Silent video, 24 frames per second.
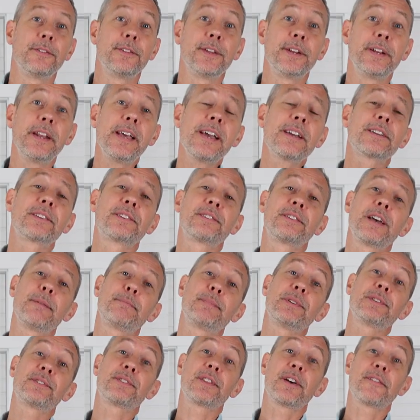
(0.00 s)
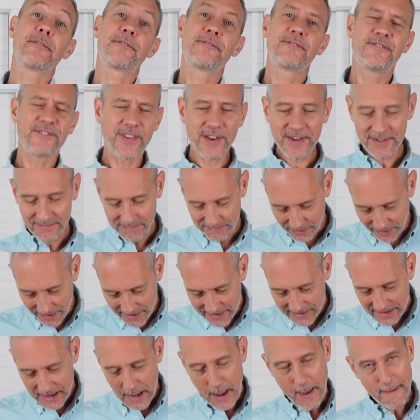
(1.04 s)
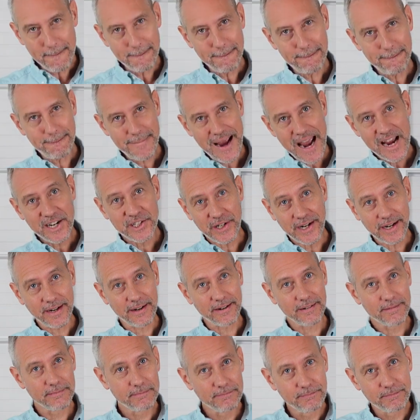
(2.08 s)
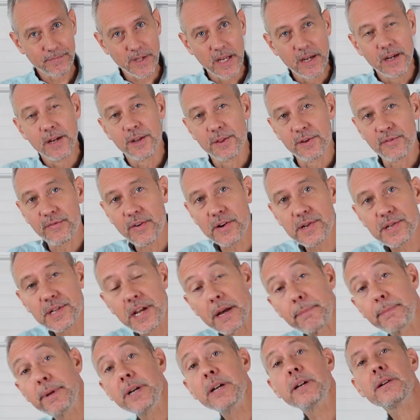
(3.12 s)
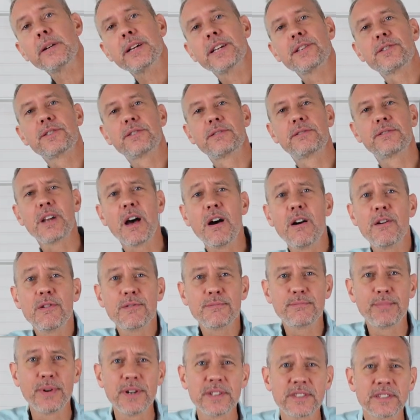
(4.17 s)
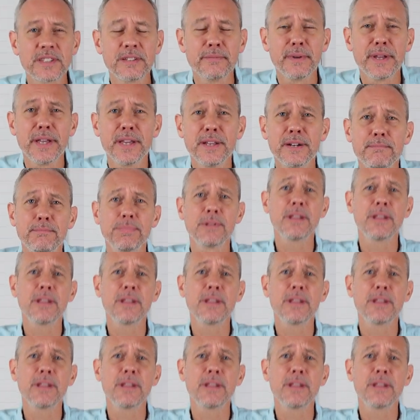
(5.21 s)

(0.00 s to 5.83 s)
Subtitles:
The next step is the fun part: mashing. The first step here is don't put them in a